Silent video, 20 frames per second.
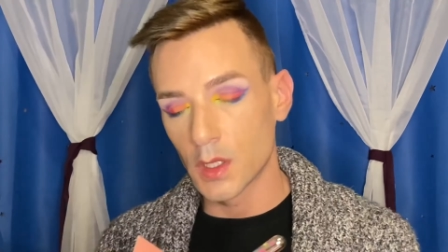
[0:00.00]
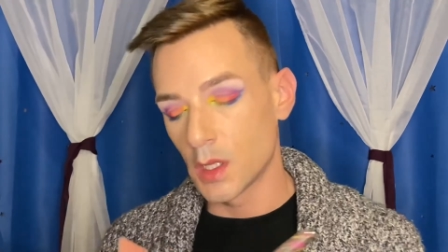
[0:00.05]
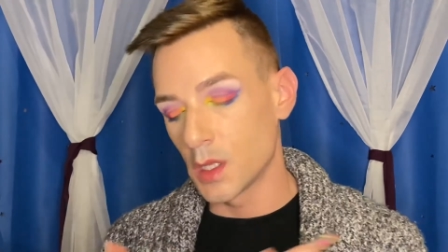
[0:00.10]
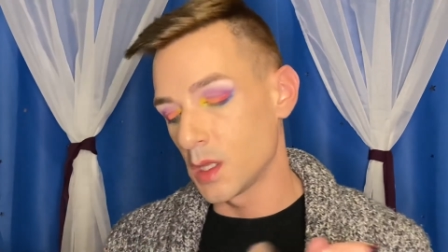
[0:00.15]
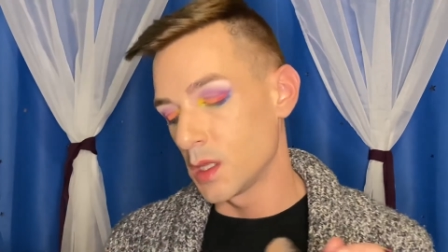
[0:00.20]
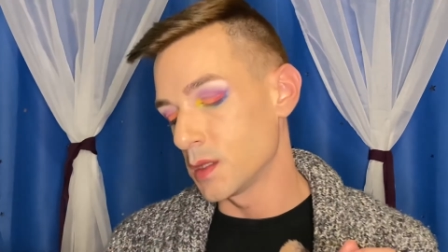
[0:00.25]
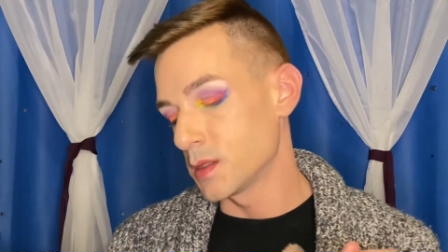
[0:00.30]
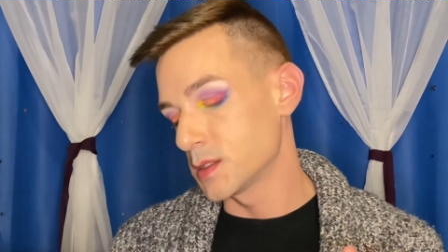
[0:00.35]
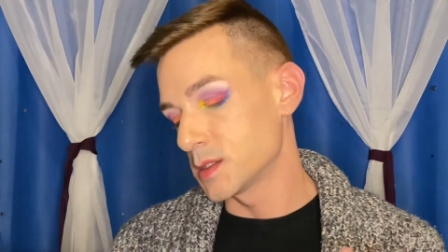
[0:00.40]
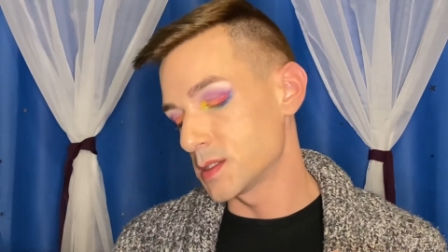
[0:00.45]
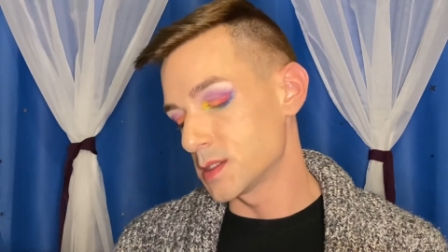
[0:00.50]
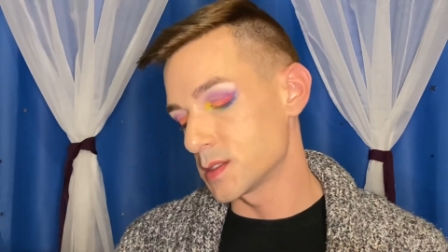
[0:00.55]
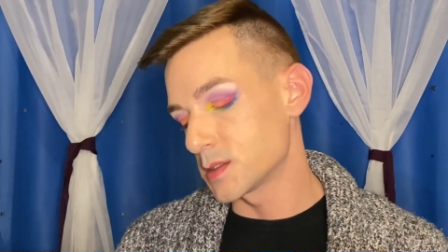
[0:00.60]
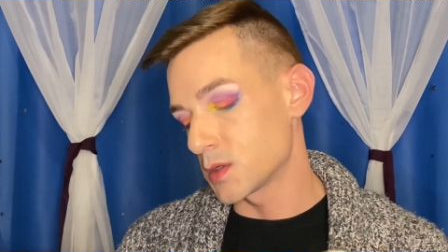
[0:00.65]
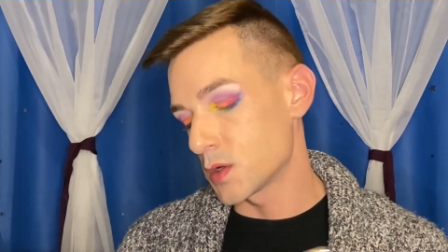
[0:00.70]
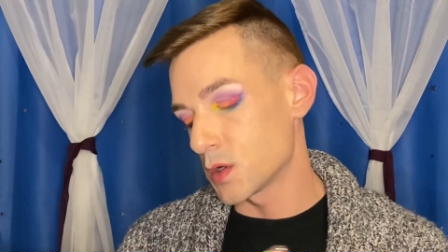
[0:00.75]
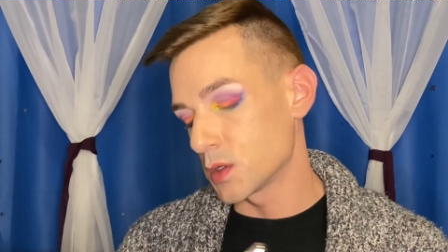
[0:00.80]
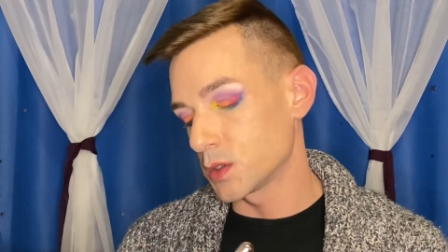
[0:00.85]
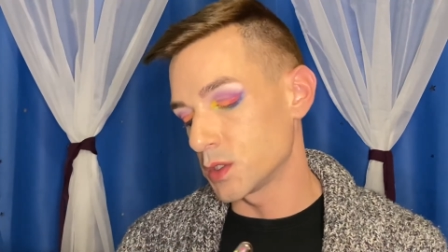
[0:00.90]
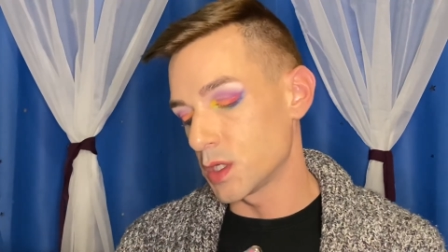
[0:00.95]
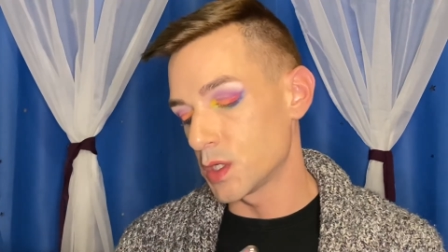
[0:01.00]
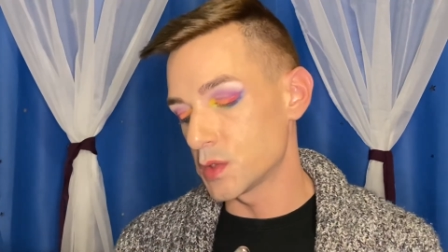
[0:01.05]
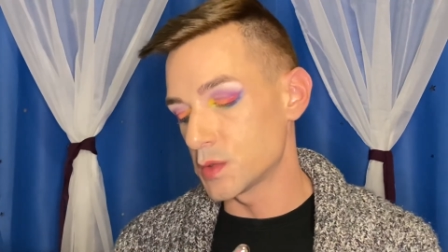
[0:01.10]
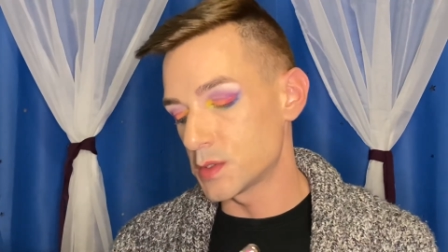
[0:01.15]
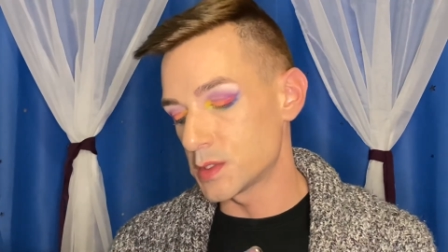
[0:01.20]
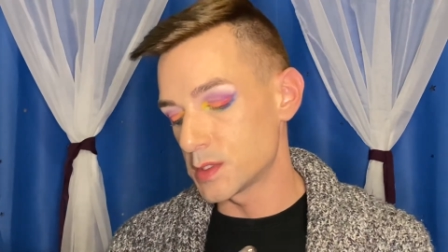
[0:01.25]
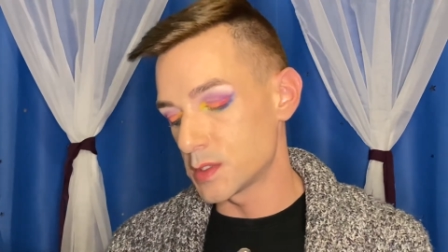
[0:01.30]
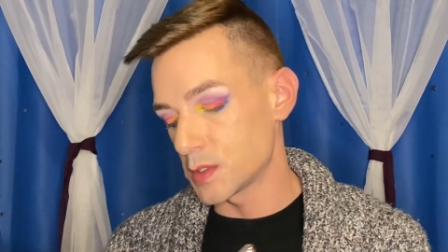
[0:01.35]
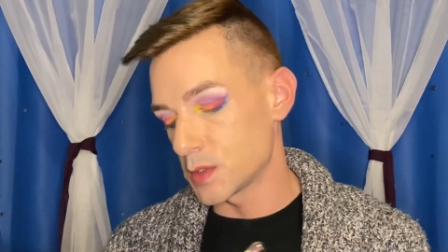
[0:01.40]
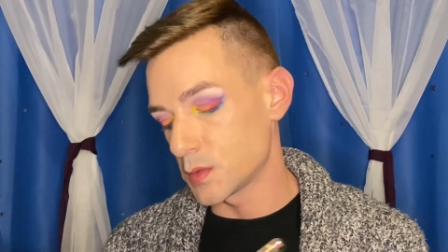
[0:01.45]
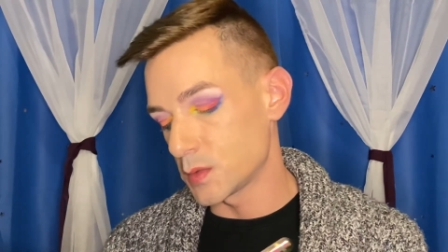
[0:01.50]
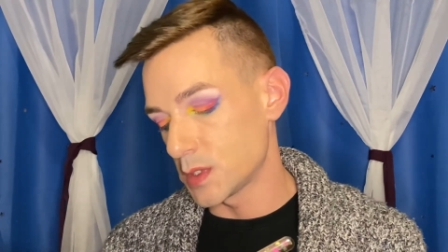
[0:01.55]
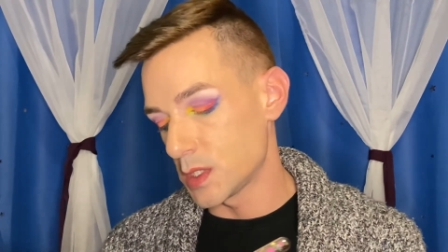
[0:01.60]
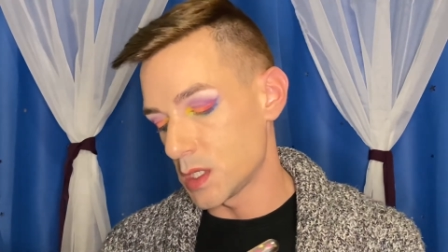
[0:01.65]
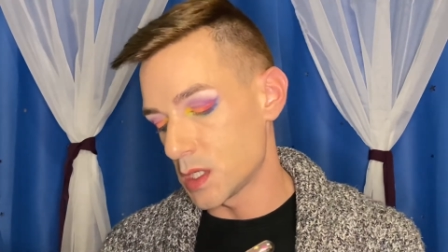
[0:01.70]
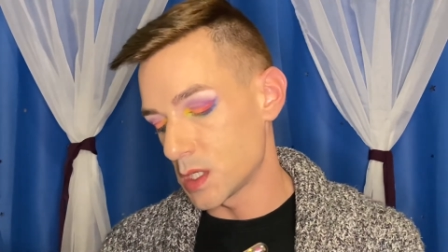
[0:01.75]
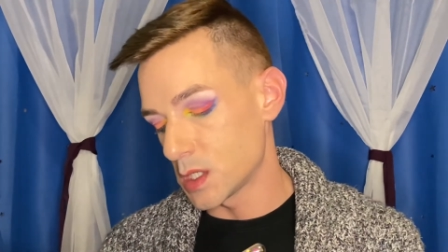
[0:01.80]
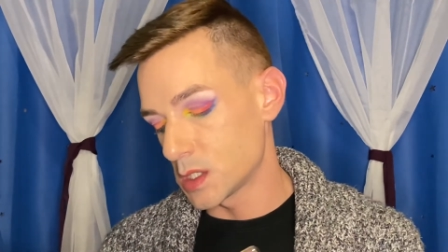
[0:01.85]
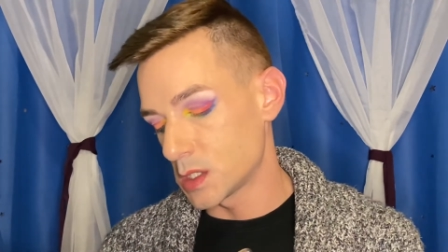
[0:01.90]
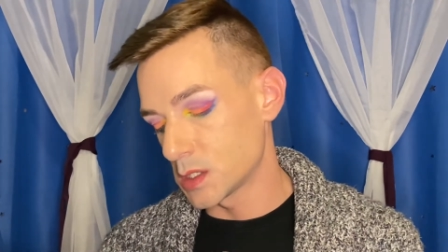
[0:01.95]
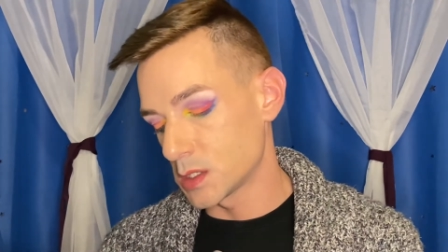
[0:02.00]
This is called Costeria.